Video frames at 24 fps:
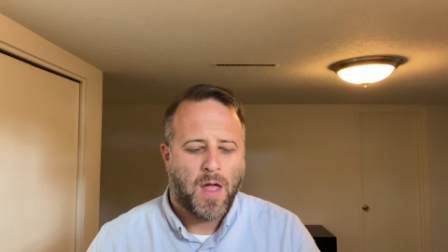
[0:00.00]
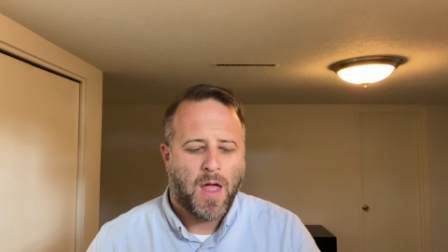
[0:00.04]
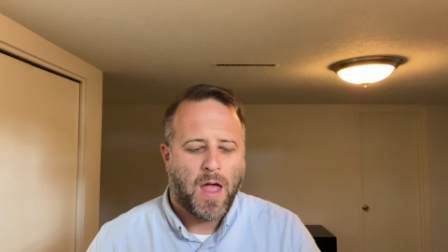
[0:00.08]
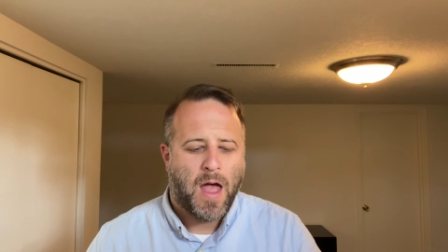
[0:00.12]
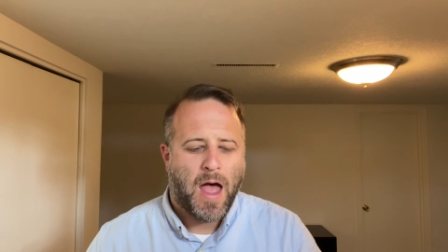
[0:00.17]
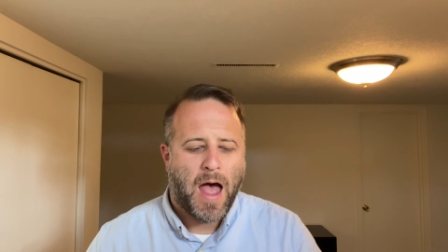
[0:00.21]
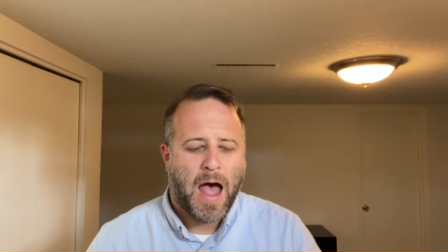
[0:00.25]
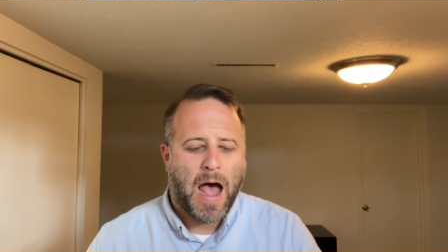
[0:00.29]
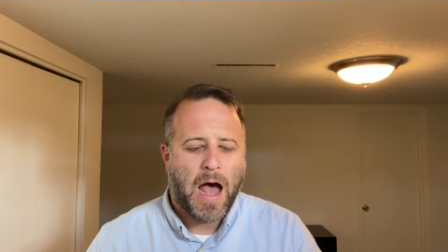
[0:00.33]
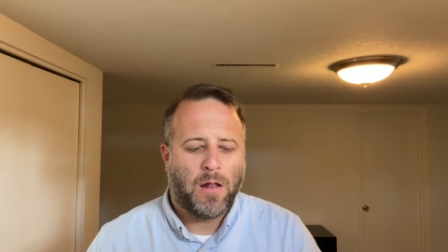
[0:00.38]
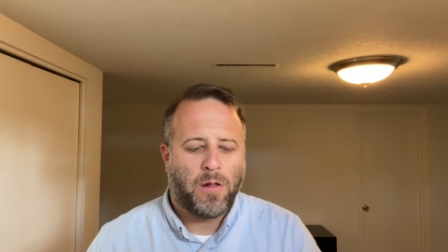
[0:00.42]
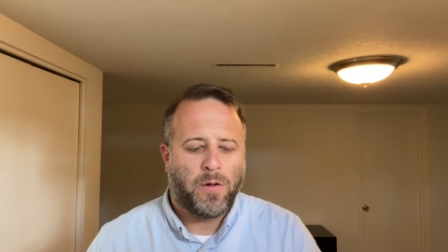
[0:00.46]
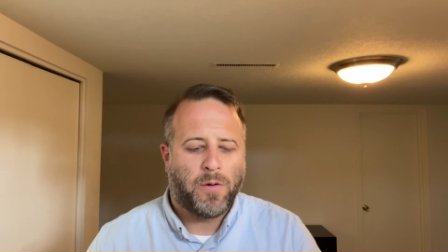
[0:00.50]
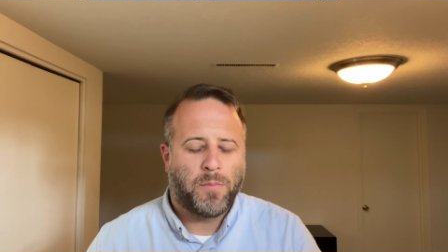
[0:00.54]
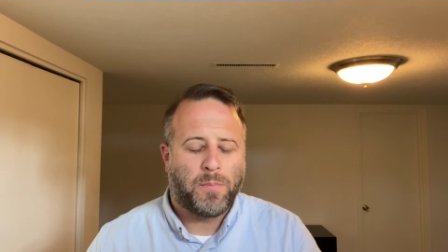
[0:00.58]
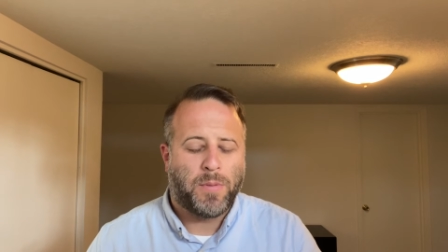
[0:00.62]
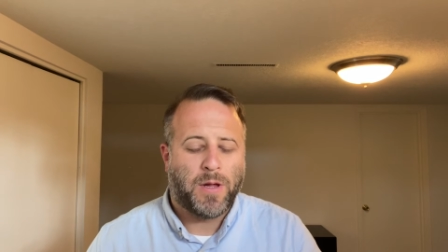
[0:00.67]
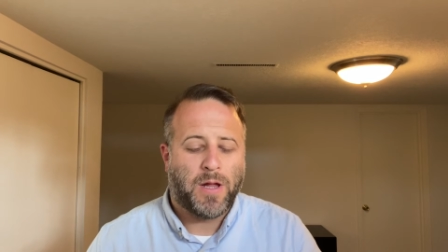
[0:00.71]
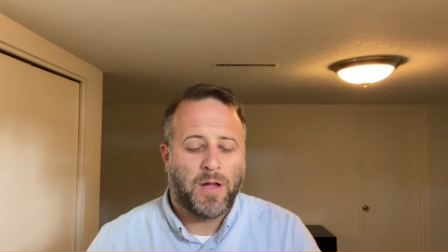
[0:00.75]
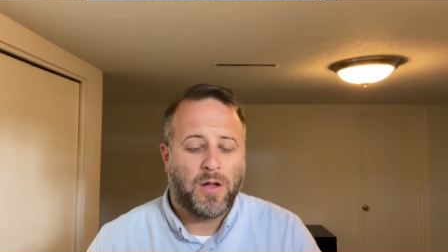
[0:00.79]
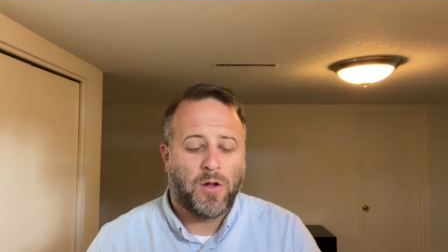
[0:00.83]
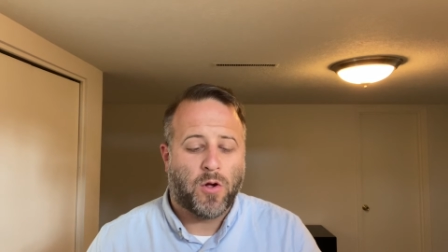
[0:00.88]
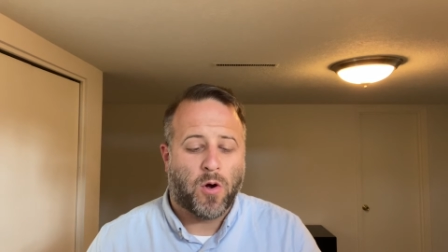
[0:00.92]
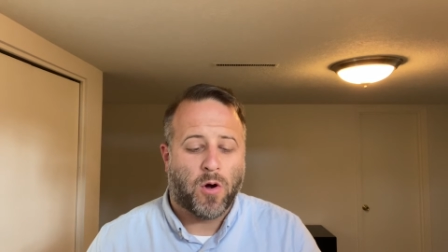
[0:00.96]
Hallowed
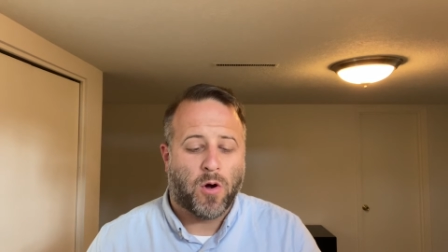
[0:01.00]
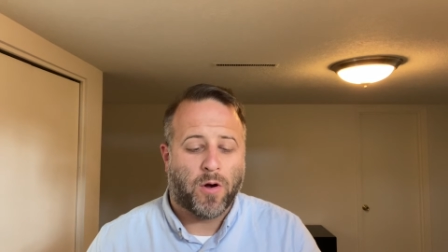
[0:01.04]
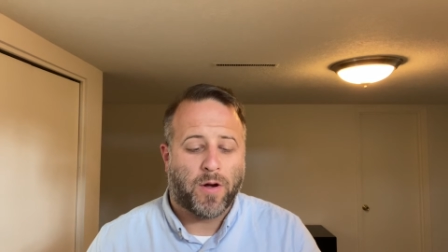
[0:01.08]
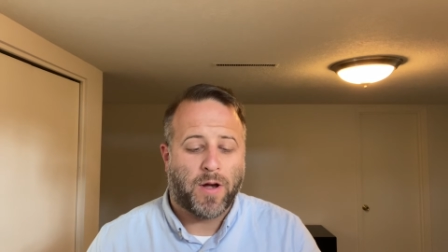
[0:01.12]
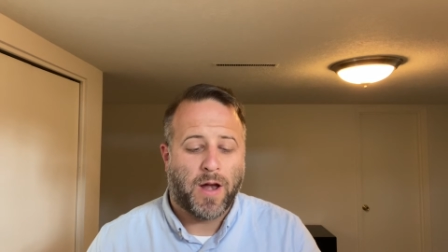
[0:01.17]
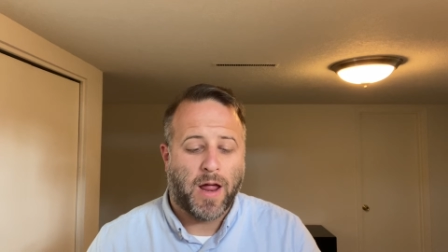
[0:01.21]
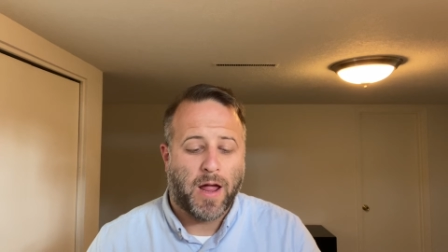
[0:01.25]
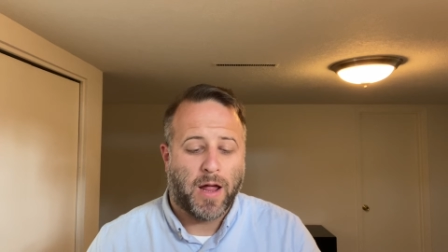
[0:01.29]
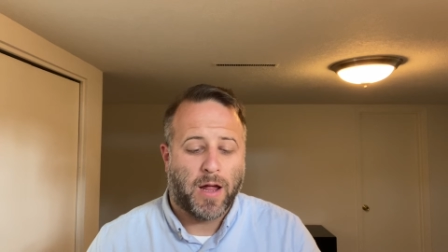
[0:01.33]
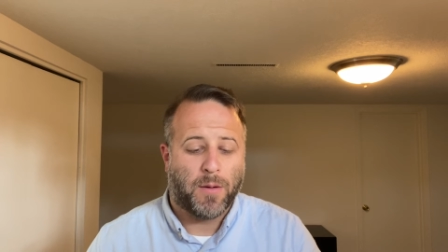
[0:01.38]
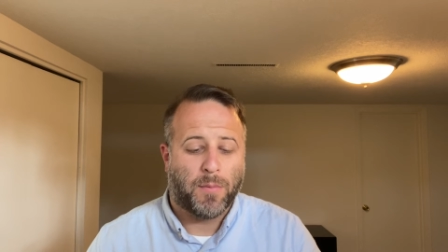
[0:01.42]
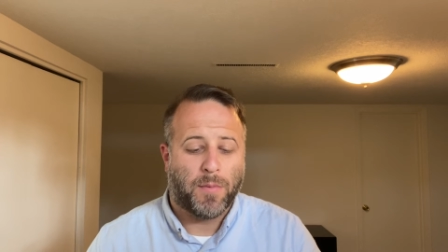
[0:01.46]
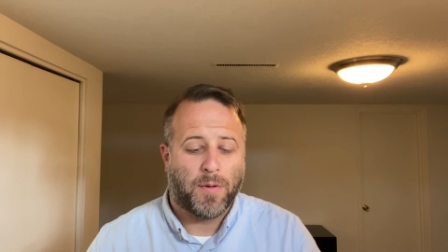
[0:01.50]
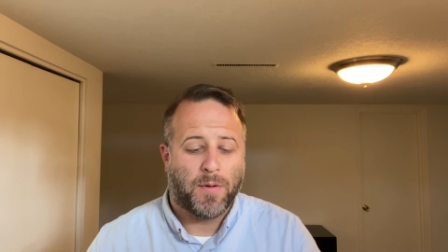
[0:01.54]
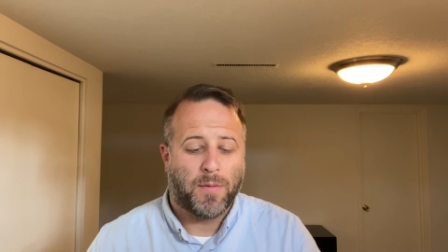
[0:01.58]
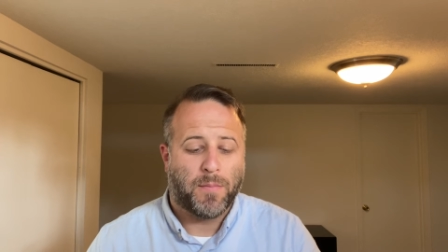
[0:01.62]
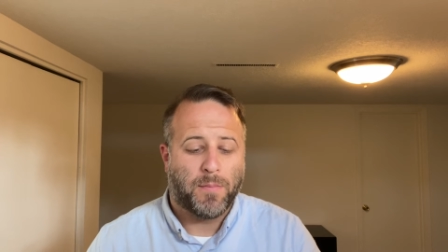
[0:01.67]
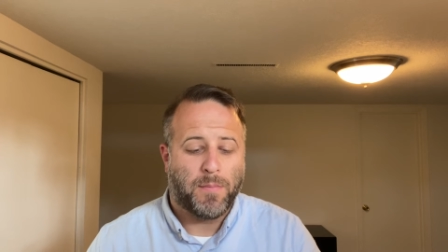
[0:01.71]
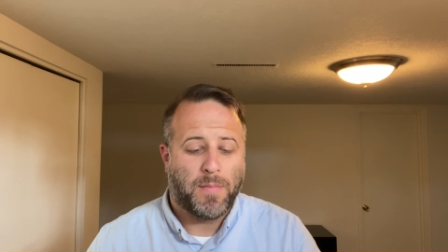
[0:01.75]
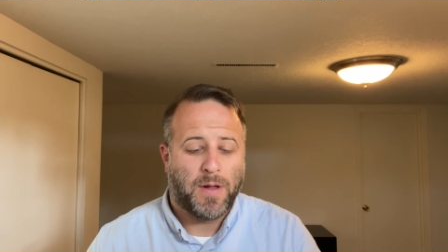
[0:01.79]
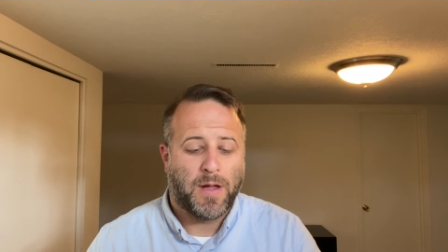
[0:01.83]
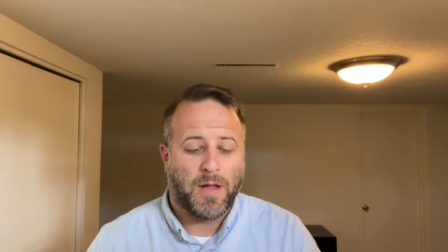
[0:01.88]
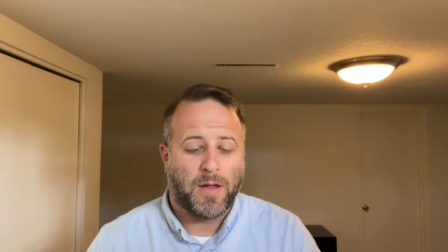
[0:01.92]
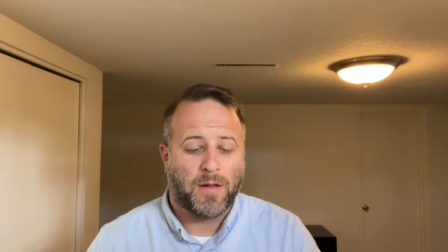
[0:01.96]
be your name
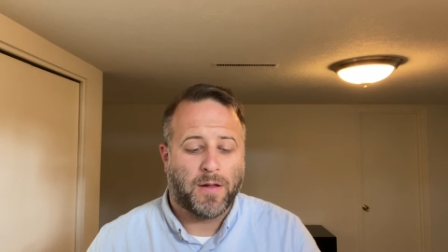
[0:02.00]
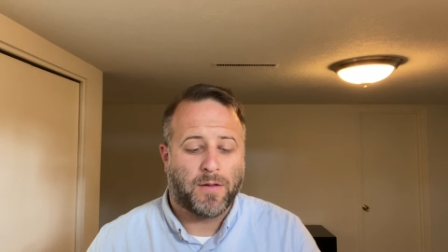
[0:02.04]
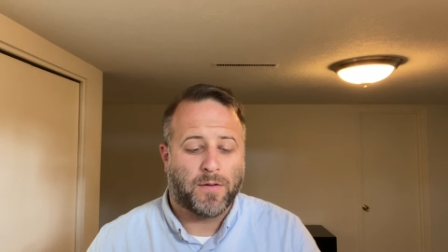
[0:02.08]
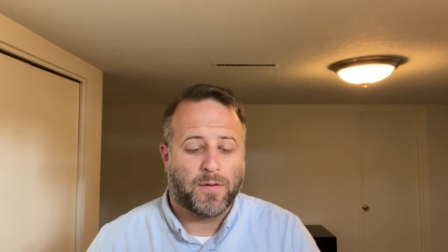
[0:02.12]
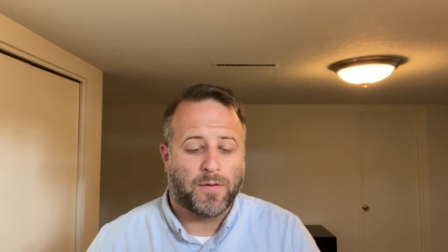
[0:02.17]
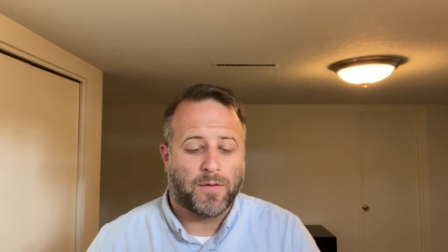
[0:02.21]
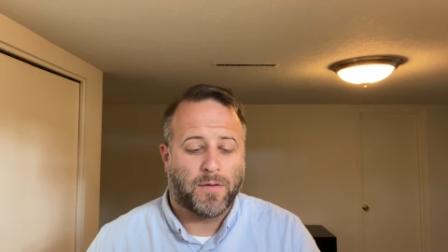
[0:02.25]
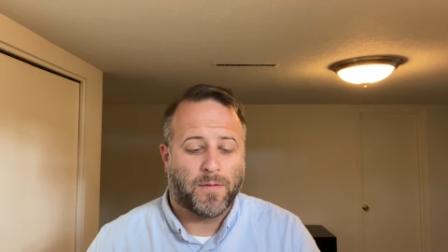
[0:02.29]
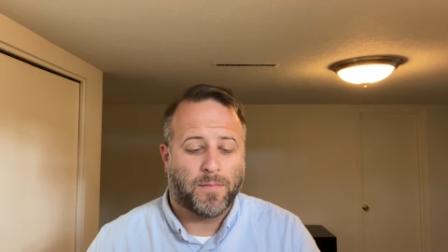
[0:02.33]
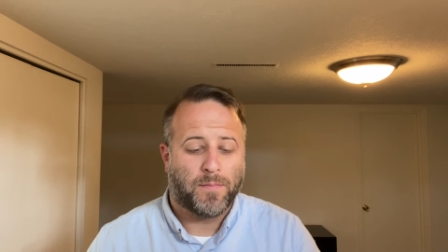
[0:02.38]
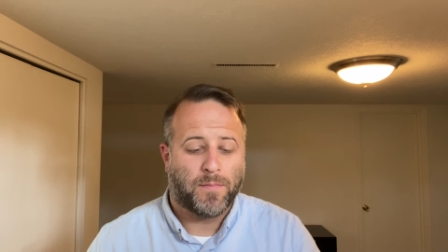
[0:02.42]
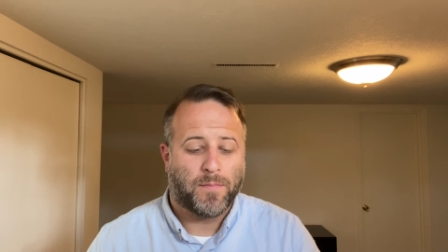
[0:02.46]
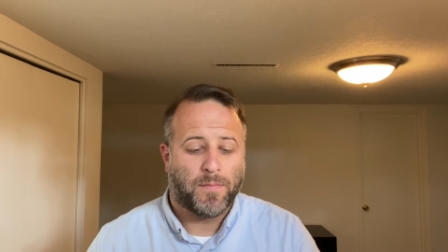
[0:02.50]
means,